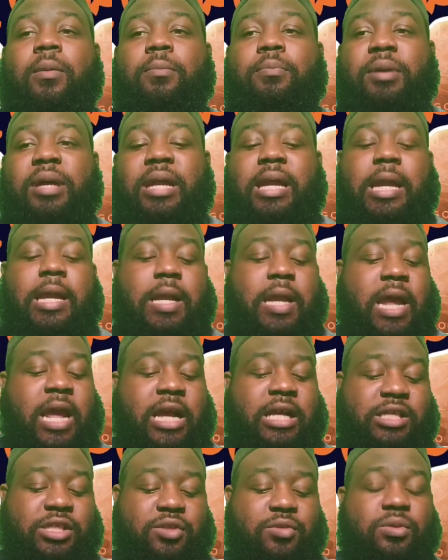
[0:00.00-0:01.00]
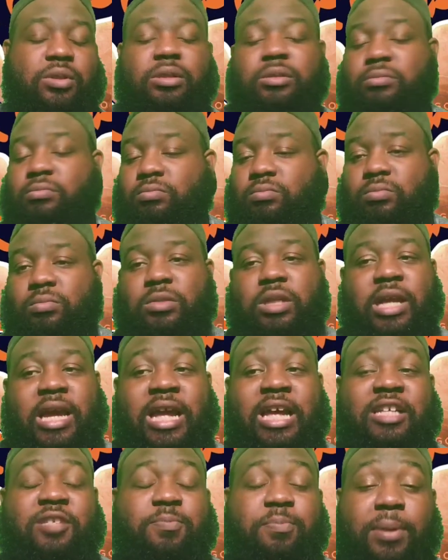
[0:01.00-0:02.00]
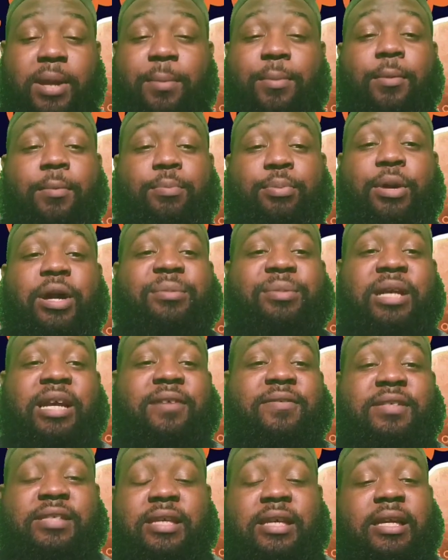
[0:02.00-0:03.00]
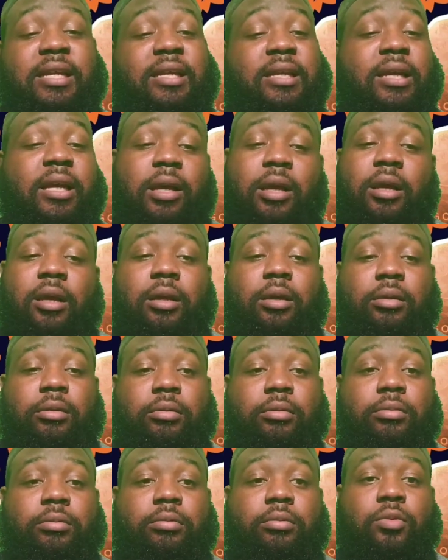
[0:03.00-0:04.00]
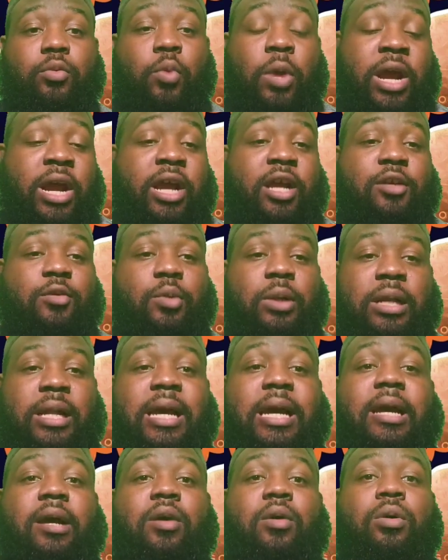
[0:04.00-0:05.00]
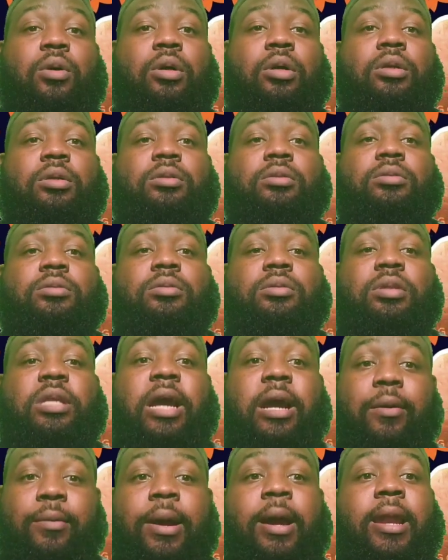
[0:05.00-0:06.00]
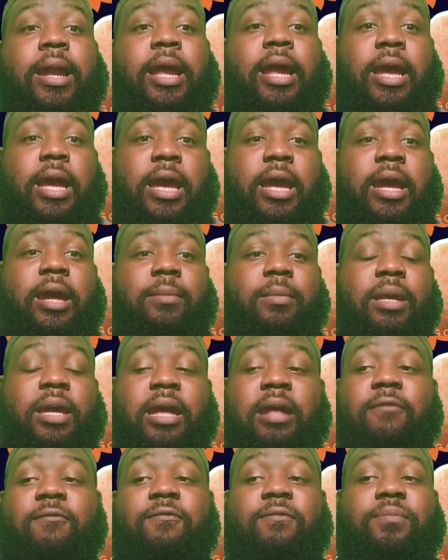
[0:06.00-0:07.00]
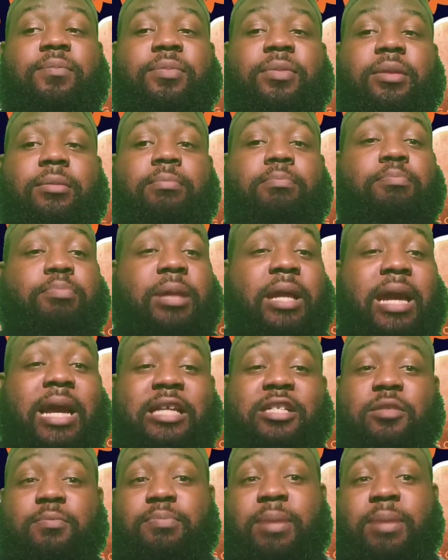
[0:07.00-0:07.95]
but as people probably have seen, Rams rely on their running game. If players should